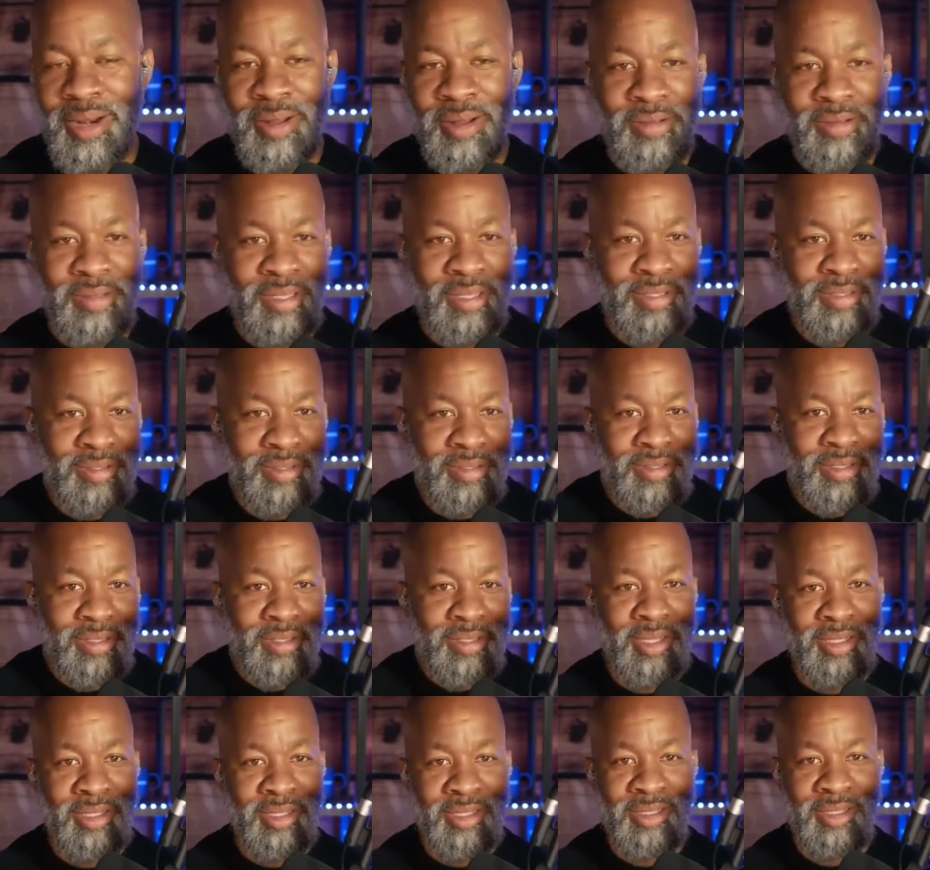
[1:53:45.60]

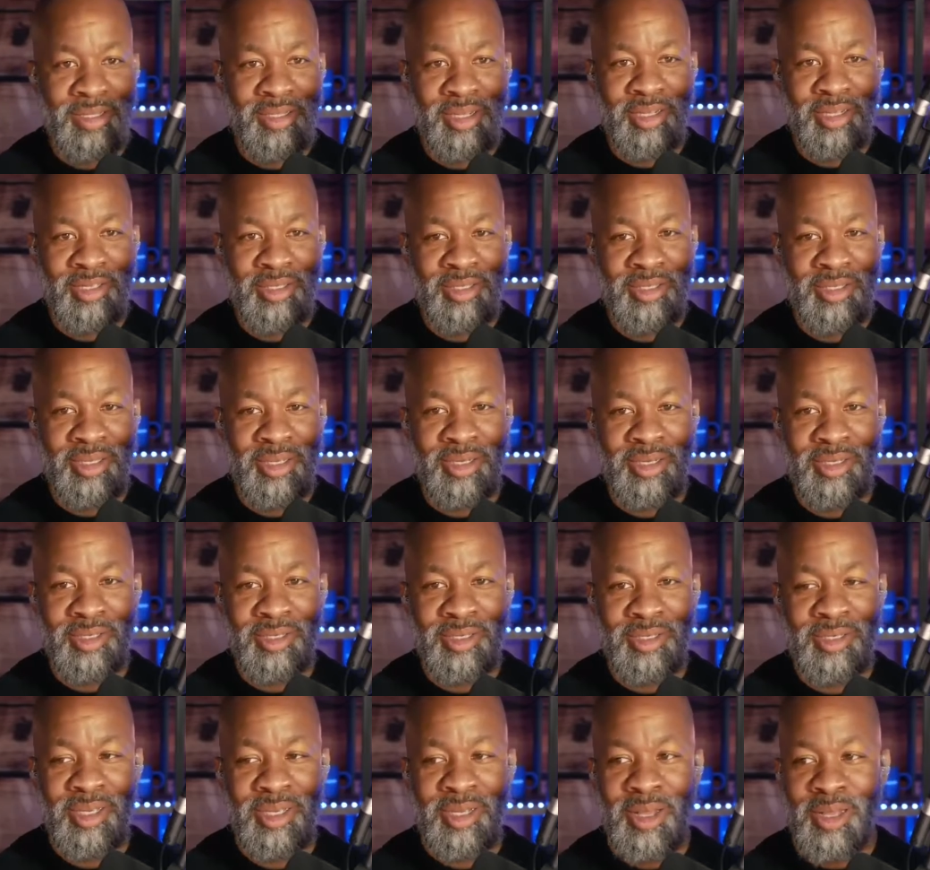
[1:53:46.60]

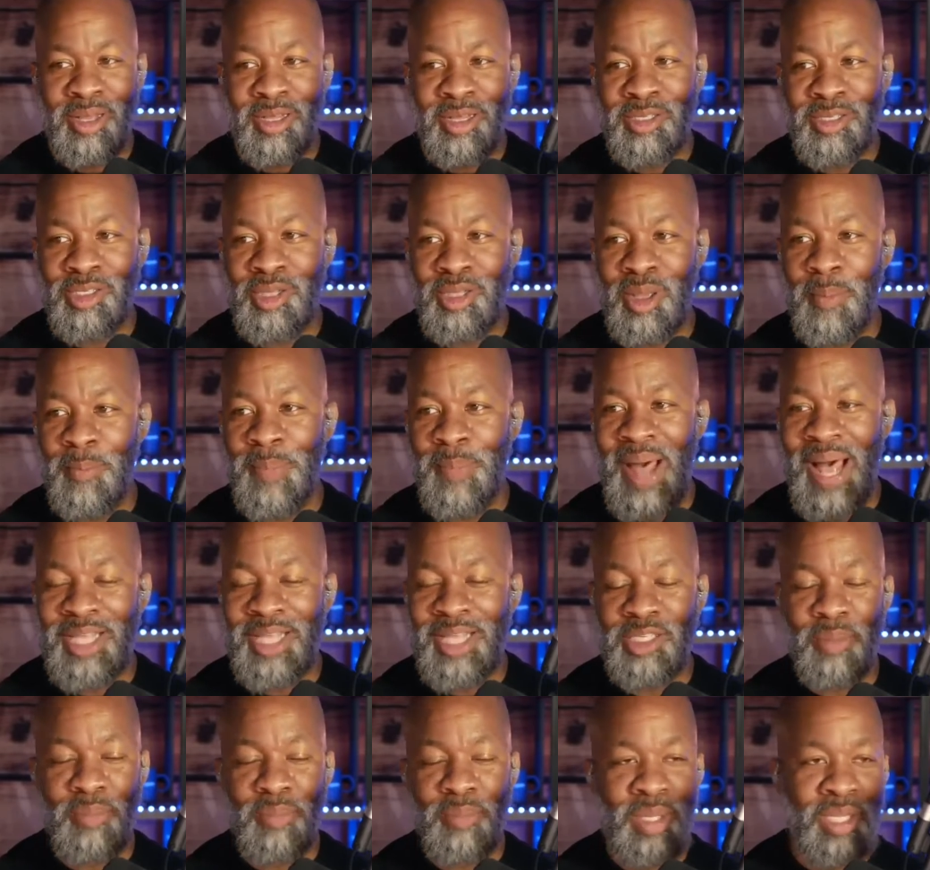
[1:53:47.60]
there's some
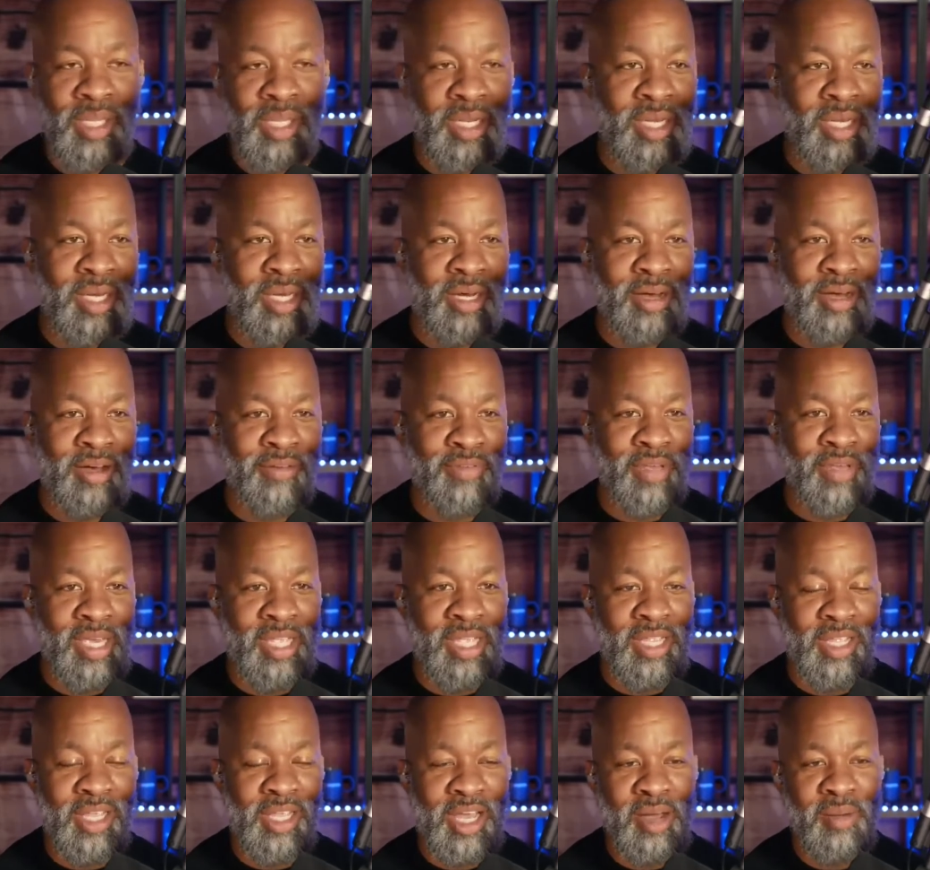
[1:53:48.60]
possibility of
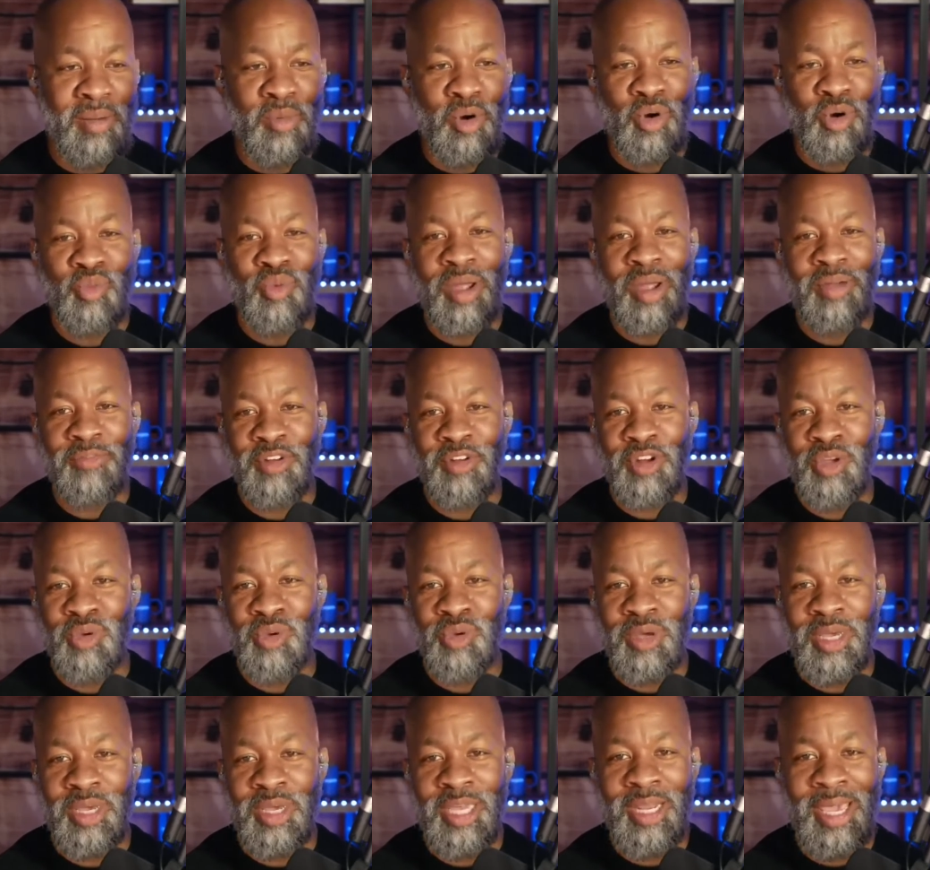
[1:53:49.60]
income or
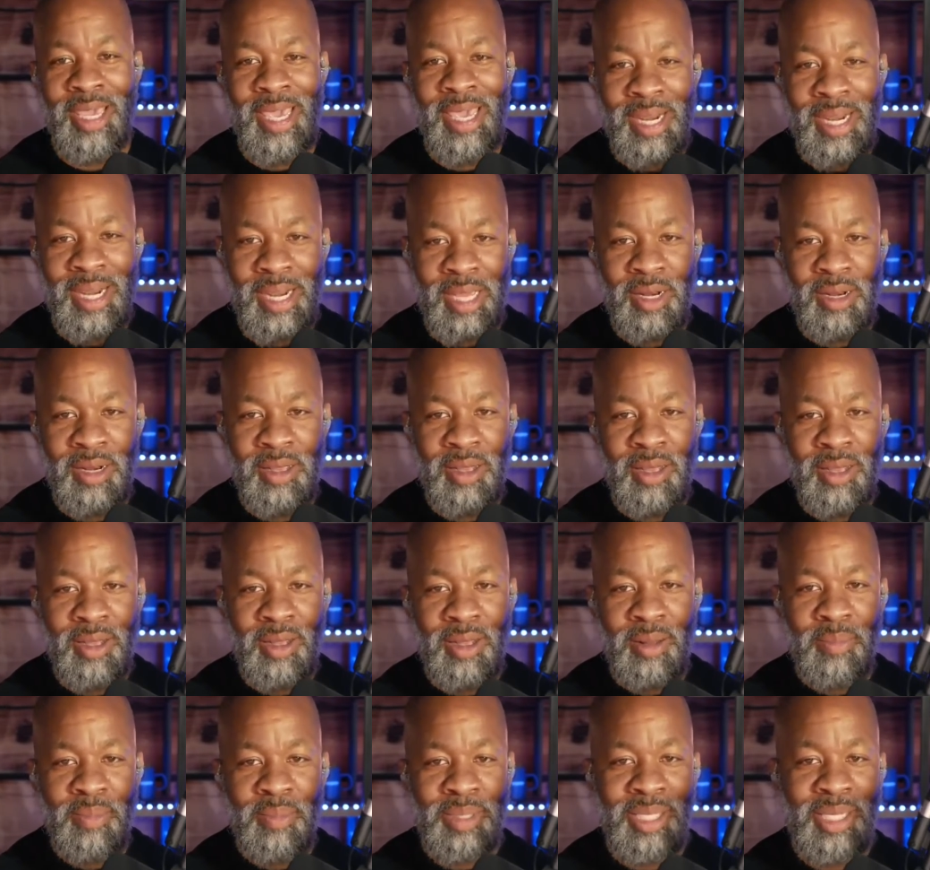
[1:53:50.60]
revenue in it,
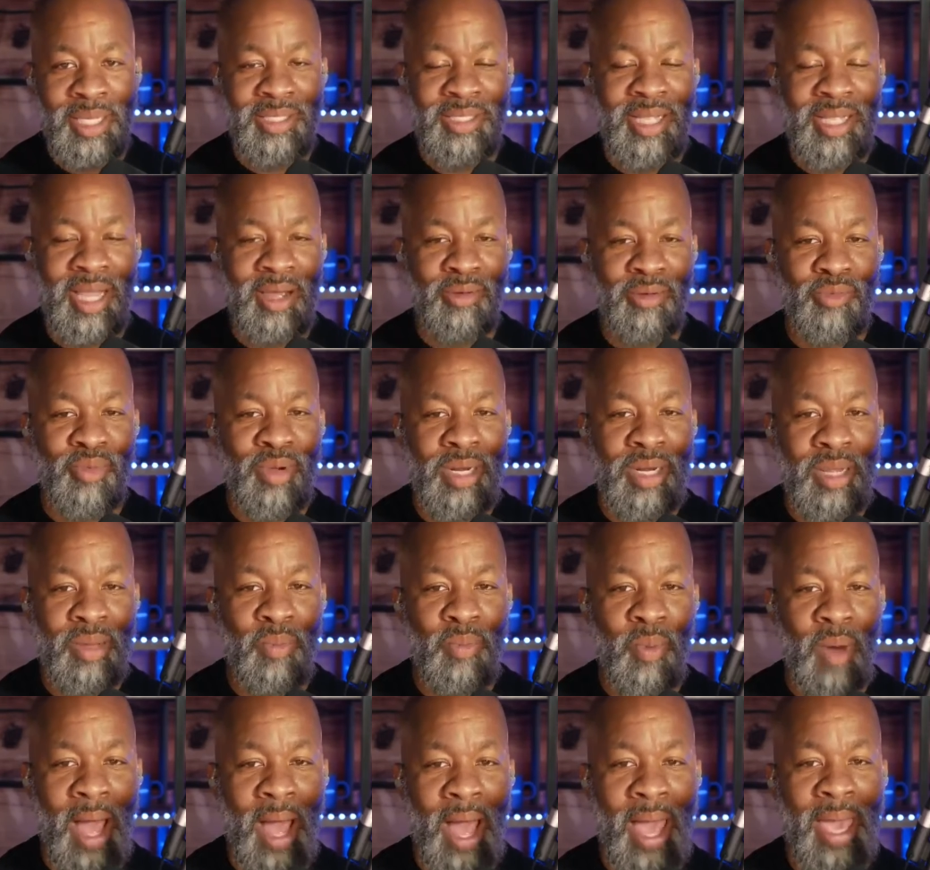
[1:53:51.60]
but that's not
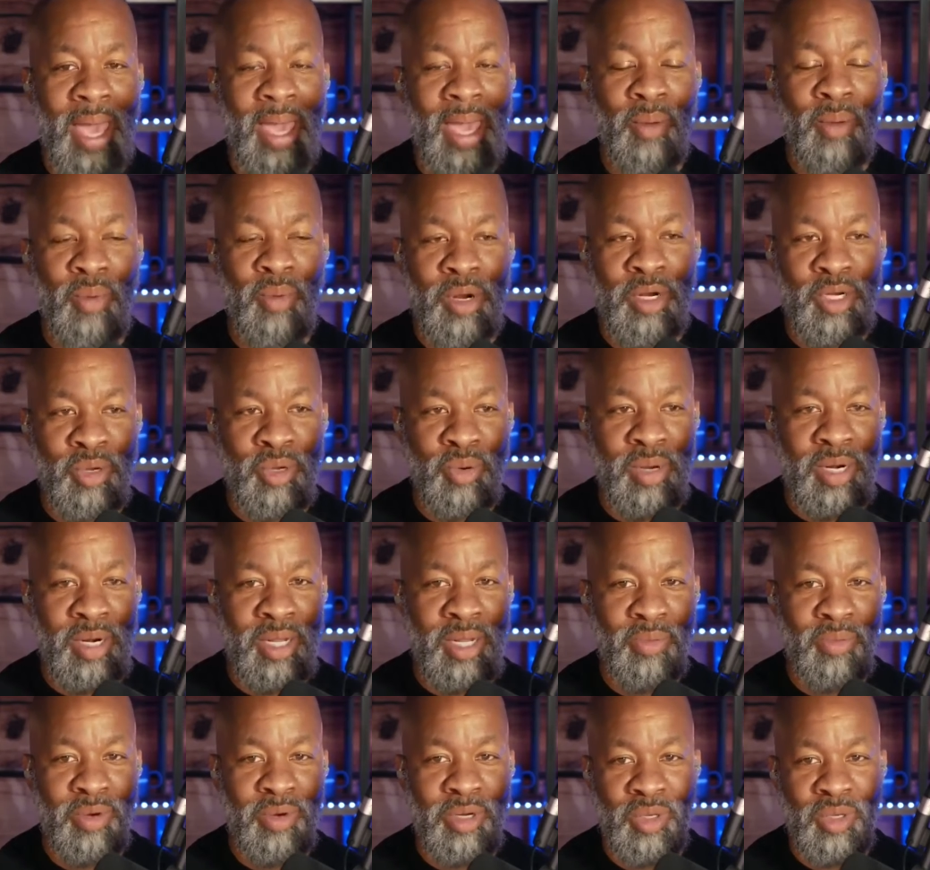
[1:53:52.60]
really why we're
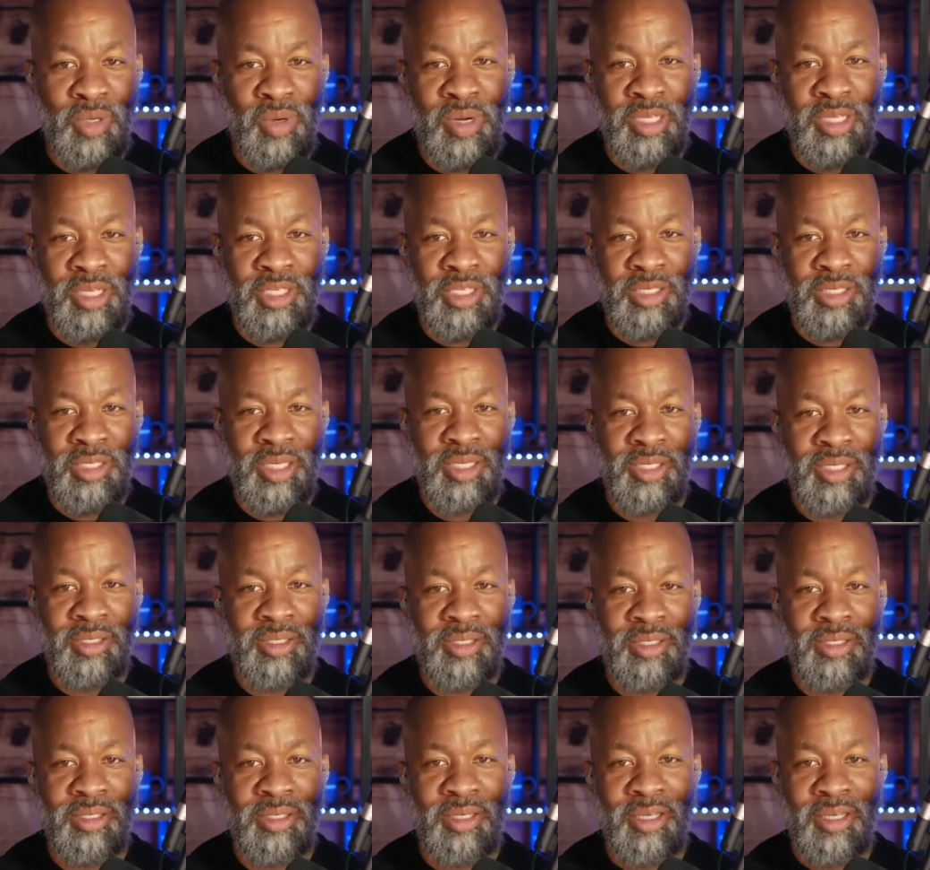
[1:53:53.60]
doing it. We're doing it just
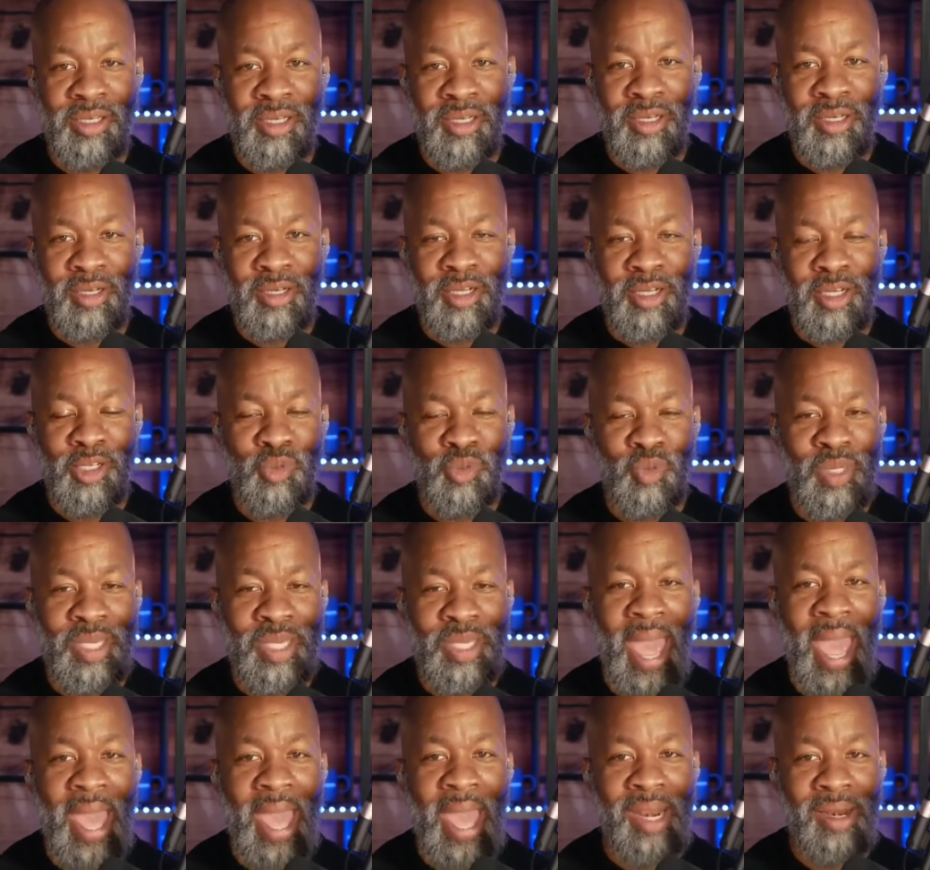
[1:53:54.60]
because
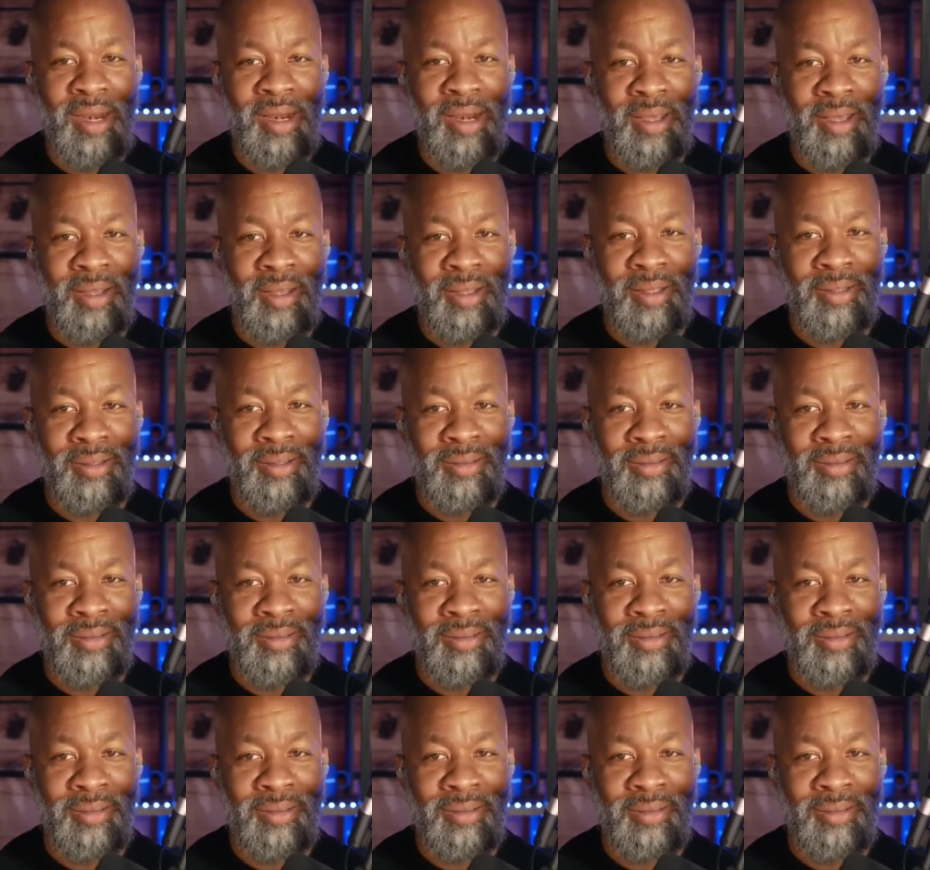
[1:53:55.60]
we can.